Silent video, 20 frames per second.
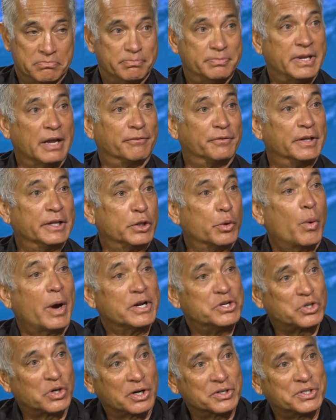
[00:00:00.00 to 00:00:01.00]
definitely the
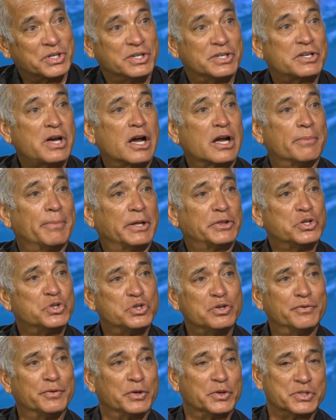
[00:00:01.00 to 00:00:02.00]
white sharks that you talk about, the
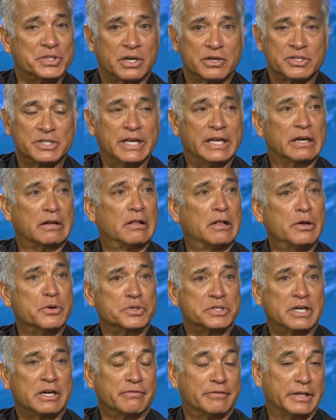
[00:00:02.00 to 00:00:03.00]
juveniles that are staying
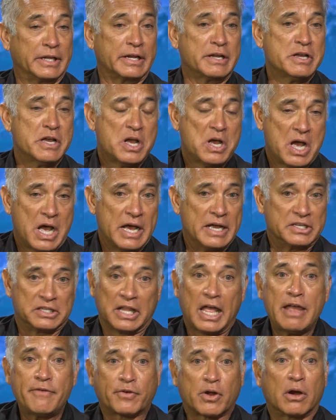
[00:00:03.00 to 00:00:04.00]
close and everything. As
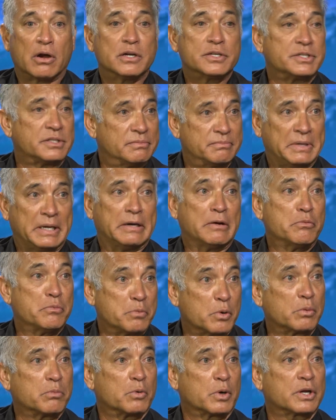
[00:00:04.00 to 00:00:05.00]
lifeguards, you know,
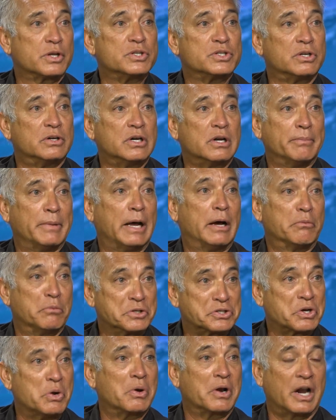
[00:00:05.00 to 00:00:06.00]
we're, we're concerned about
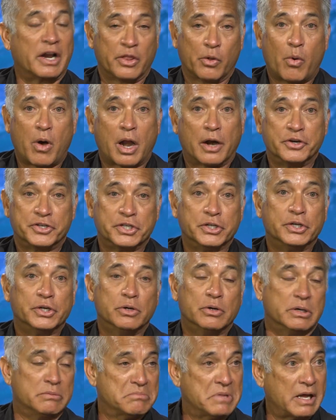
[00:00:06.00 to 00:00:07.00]
what's going on in the water
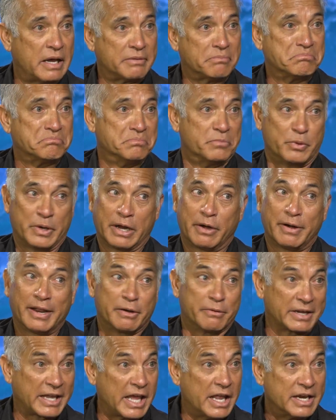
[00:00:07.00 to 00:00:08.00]
too. And I reiterate
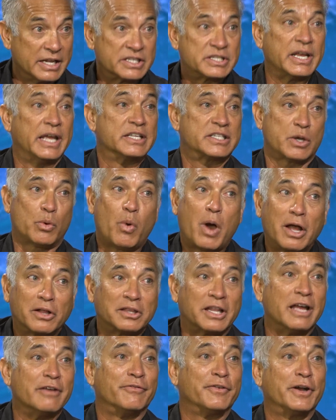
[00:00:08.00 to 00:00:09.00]
again, it's it's a
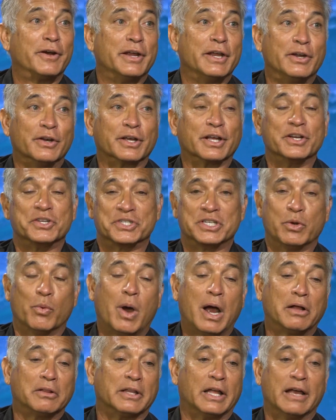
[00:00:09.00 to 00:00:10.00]
wildlife area. You're going to see
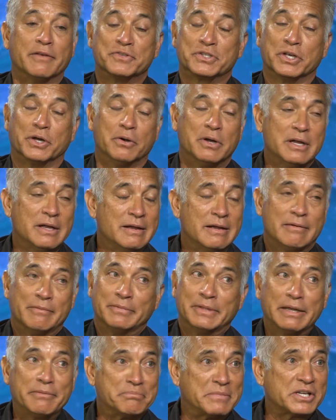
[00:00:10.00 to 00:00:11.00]
wildlife, so
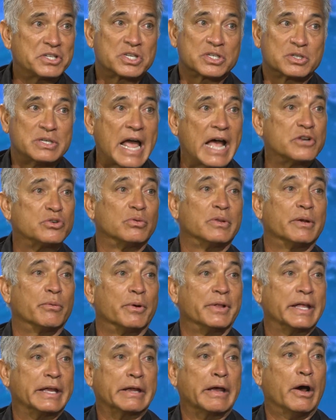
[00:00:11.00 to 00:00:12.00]
they, that's just naturally
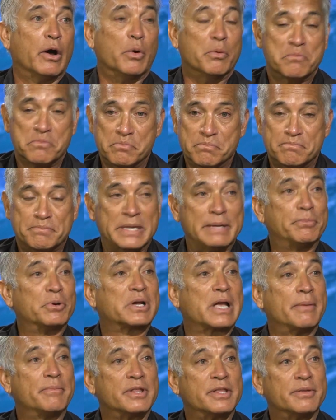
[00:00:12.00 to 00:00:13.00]
where they go. People
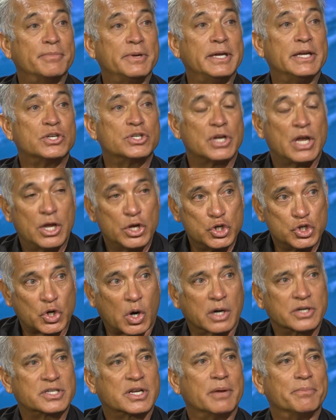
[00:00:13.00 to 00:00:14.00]
come to the beach,
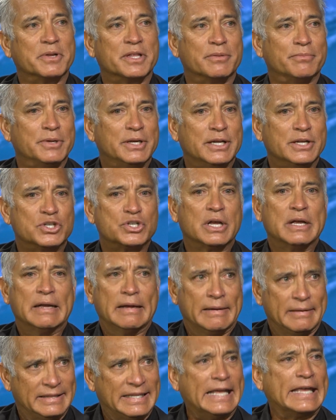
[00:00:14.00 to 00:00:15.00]
sharks come to the beach.
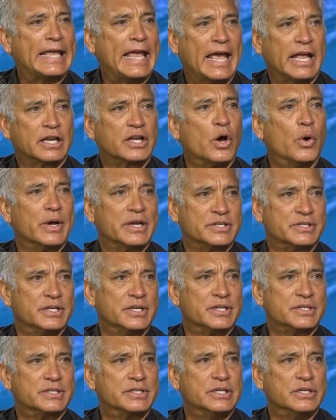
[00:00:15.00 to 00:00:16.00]
They can not
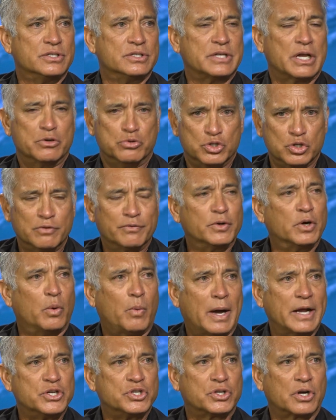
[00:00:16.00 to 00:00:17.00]
coexist. These uh, juvenile
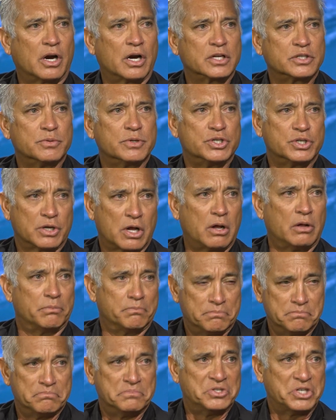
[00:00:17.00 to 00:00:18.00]
white sharks, which you
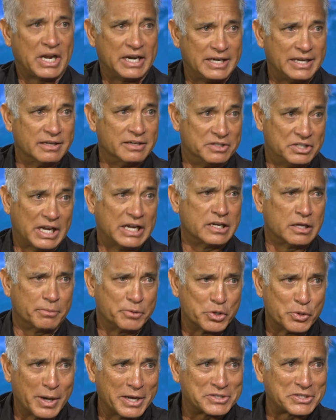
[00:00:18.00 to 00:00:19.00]
call JD,
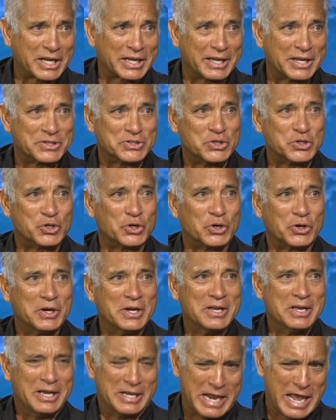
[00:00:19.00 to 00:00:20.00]
JWS, I guess is your
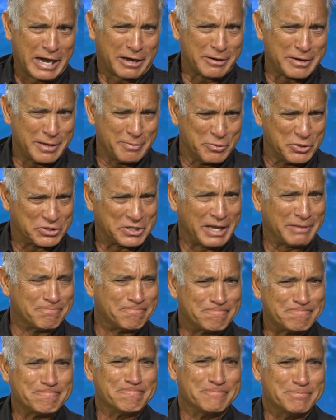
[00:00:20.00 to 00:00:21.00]
an acronym, which I
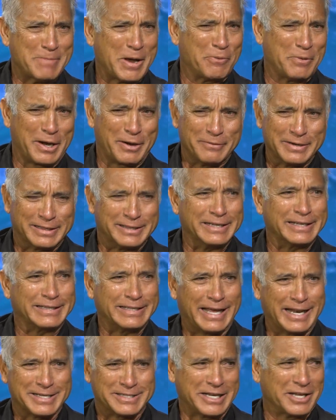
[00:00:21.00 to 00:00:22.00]
yeah. might want to rethink
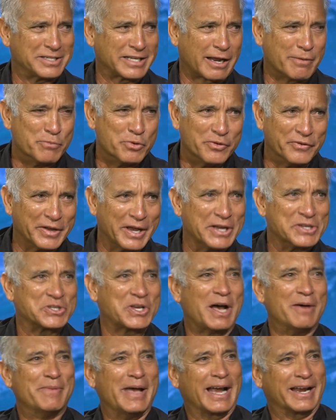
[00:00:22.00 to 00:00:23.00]
that. It sounds like a movie I
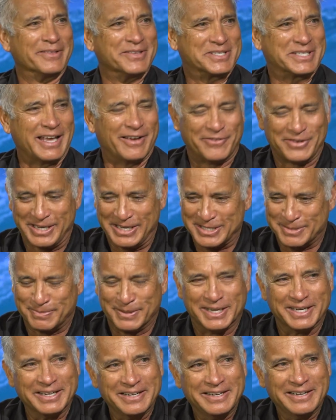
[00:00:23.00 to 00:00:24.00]
saw back in the 70s,
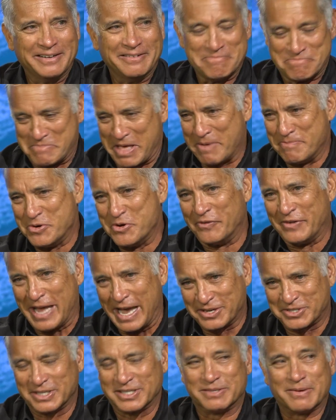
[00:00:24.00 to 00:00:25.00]
but that movie
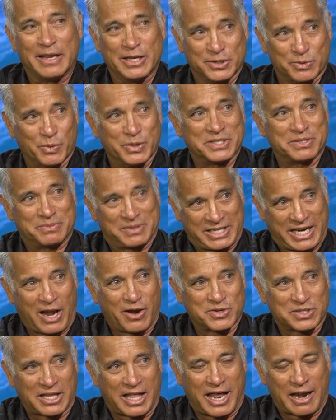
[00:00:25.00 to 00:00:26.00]
actually is what
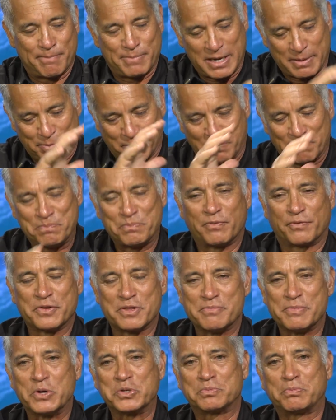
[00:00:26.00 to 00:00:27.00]
scares a lot of people. For
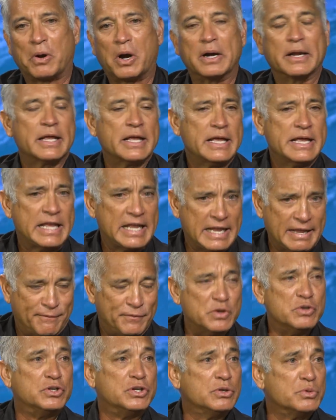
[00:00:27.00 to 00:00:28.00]
the most part, if
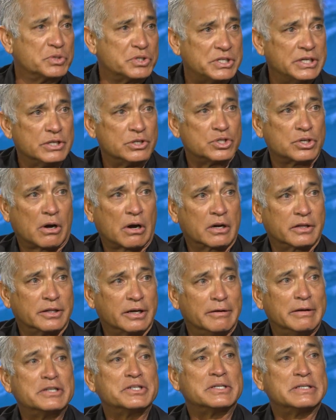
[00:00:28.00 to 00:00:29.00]
you do see a shark
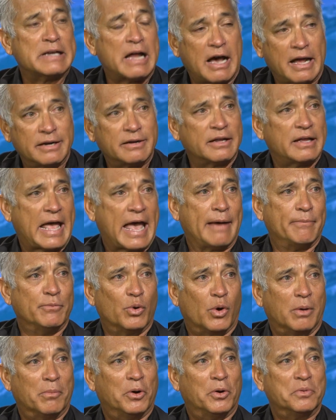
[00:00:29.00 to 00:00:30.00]
there, it's not
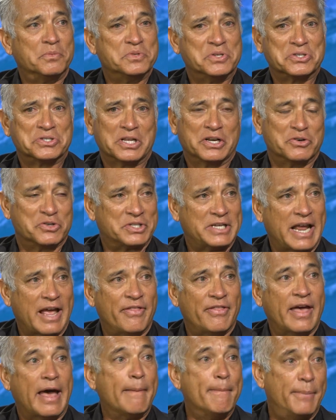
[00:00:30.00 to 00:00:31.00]
abnormal. Just
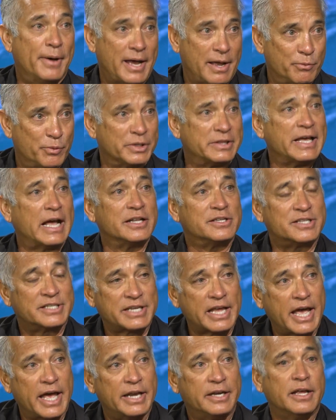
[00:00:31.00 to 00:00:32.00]
understand that. But with that
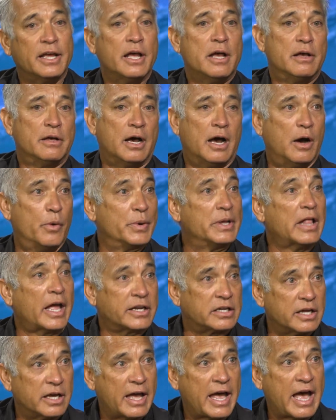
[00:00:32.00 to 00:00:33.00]
said, uh, we like
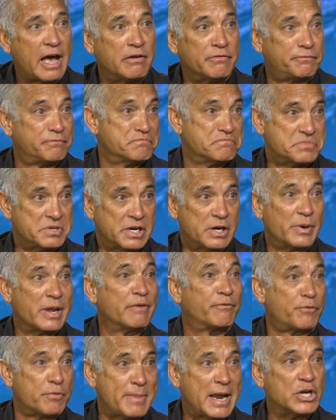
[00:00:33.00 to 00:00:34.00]
to have you know,
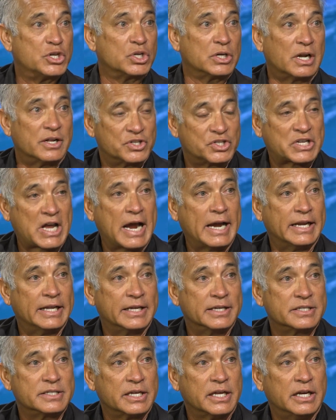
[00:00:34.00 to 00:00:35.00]
information on
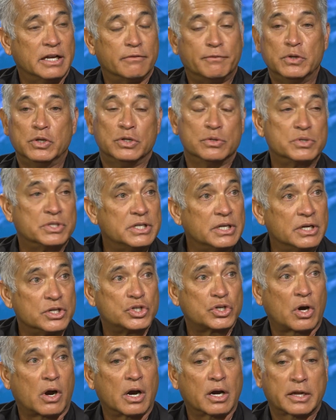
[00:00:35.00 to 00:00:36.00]
sightings. And if you do see a
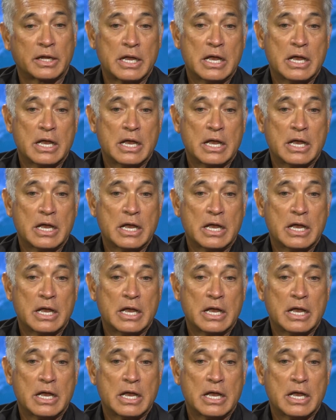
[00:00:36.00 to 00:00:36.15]
shark,